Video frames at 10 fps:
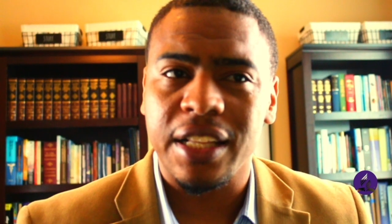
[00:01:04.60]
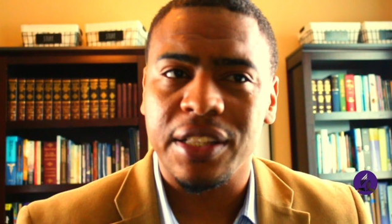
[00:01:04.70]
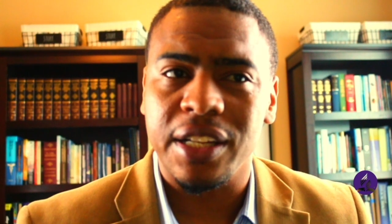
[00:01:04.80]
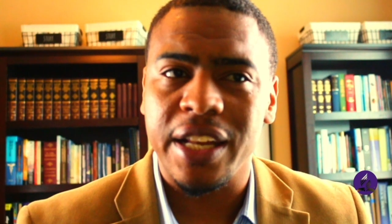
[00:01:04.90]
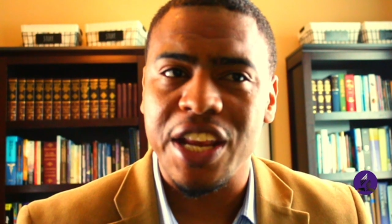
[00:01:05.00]

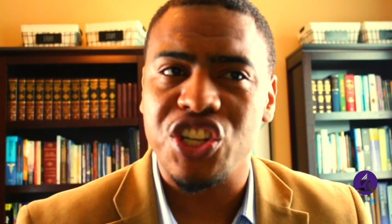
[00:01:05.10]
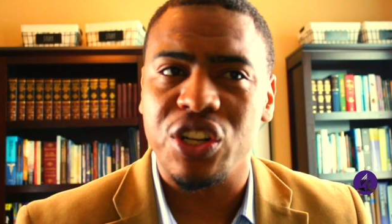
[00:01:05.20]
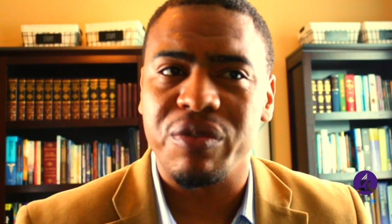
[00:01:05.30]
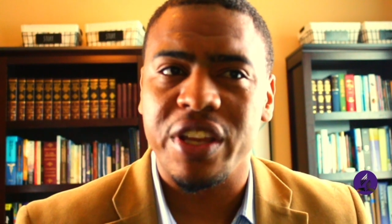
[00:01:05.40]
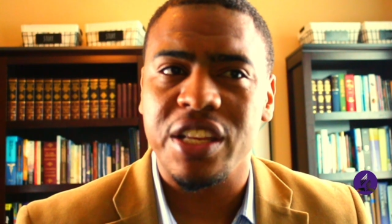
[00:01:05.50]
The nation
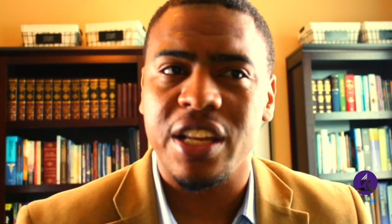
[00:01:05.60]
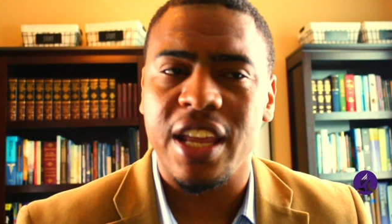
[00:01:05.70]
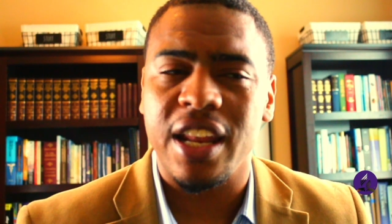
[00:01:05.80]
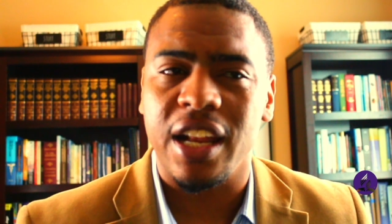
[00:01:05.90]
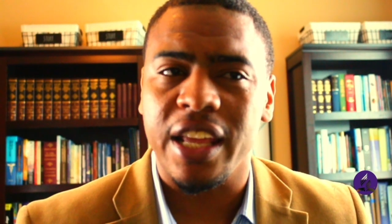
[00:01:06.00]
of
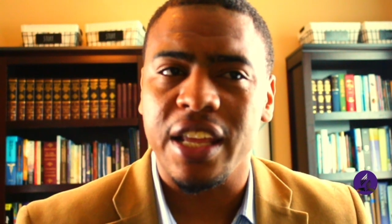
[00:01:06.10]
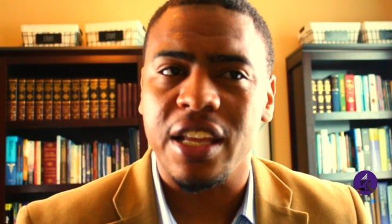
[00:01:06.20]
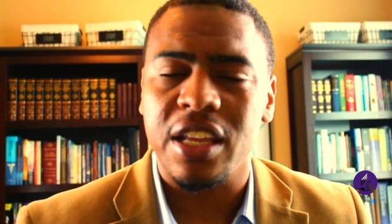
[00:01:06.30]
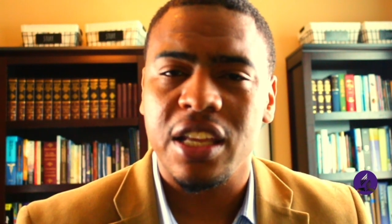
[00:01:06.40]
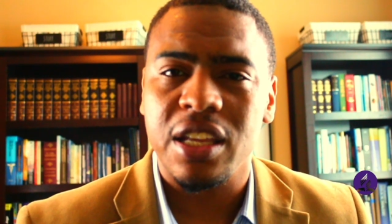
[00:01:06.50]

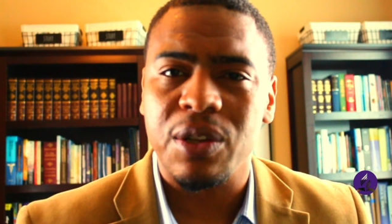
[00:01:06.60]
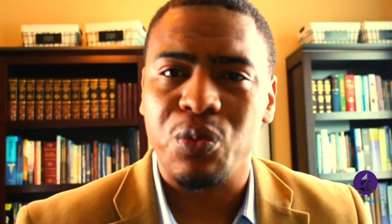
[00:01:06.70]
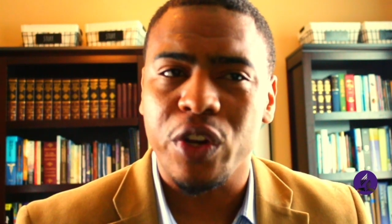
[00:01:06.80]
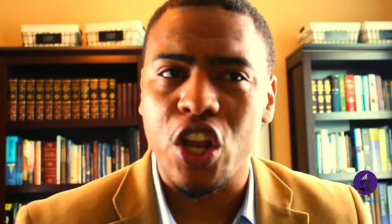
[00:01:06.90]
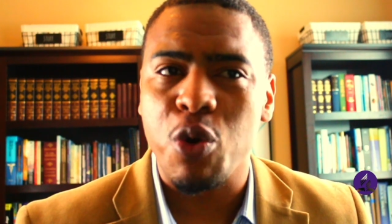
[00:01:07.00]
Italy
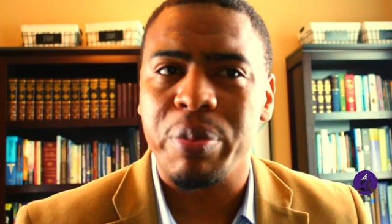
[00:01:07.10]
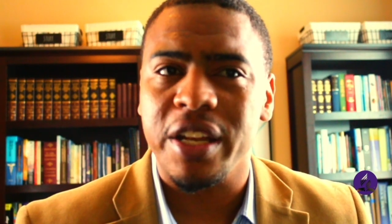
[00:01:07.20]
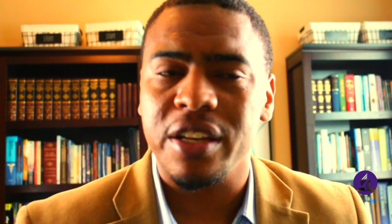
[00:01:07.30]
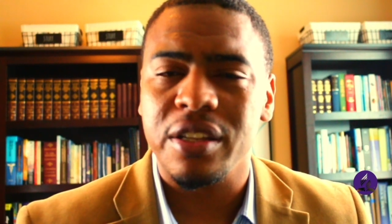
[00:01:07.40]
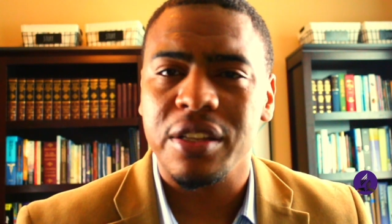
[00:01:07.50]

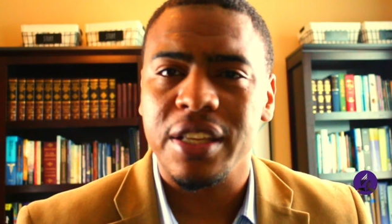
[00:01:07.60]
reopened